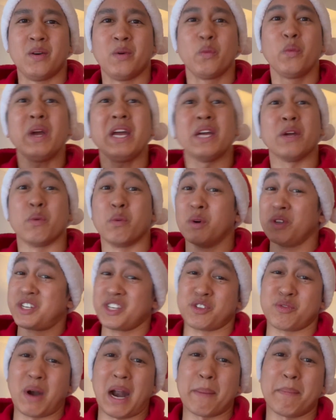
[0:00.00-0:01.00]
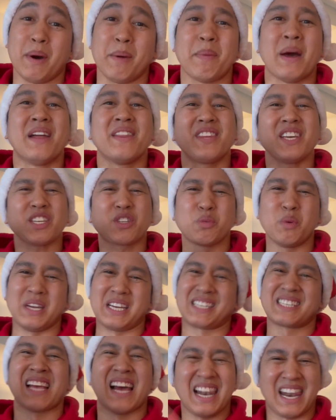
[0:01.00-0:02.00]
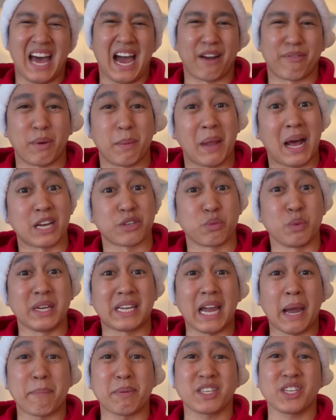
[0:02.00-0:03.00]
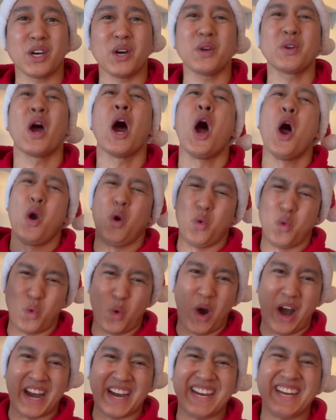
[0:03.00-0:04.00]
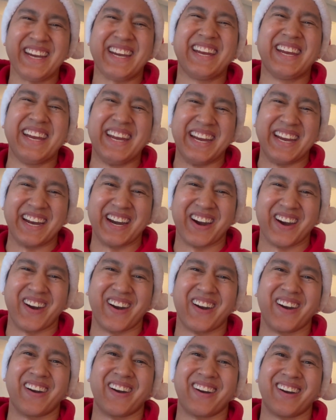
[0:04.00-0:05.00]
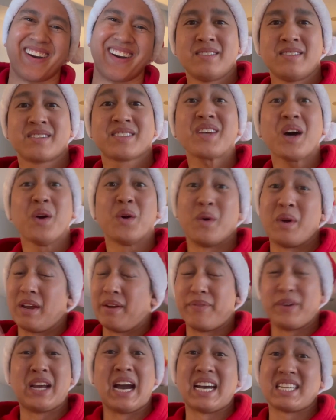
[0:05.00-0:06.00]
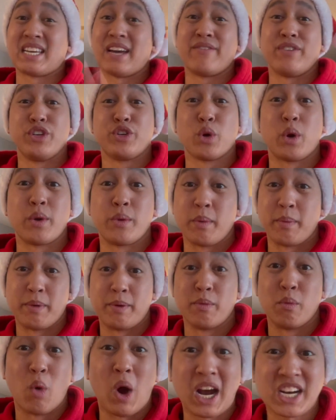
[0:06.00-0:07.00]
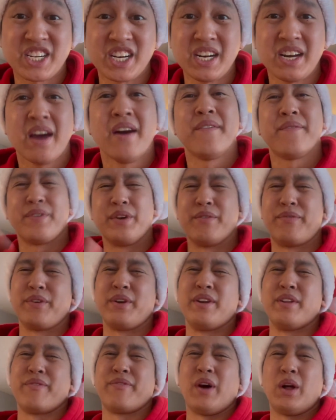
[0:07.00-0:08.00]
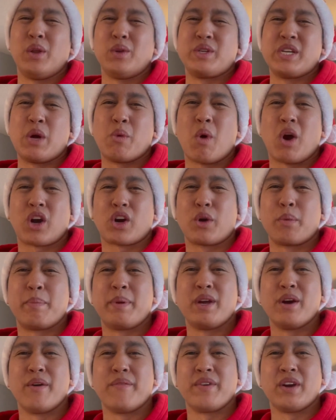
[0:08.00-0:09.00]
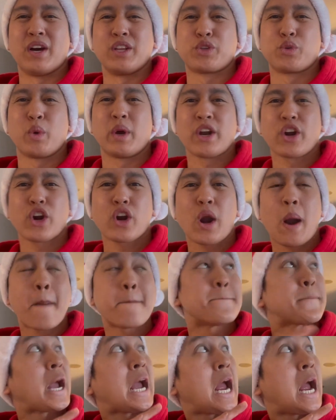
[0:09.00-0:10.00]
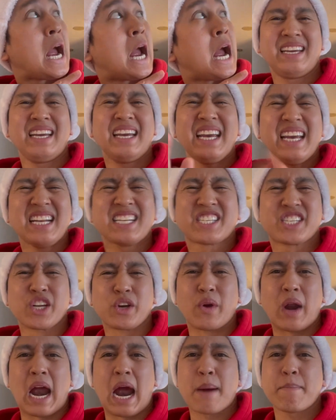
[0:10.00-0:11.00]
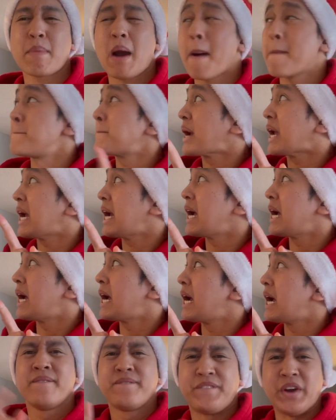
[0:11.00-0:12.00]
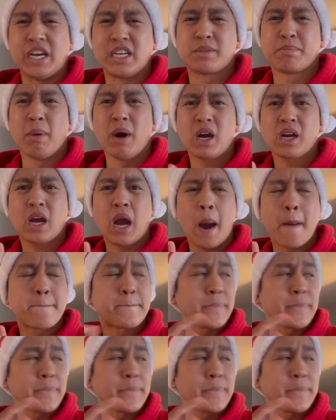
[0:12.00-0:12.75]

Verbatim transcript: We will just wrap up this week's Live from Last Week episode right here. So, if you guys have enjoyed what you've been watching, feel free to follow Jay Walker POV on Twitter, Instagram, Facebook,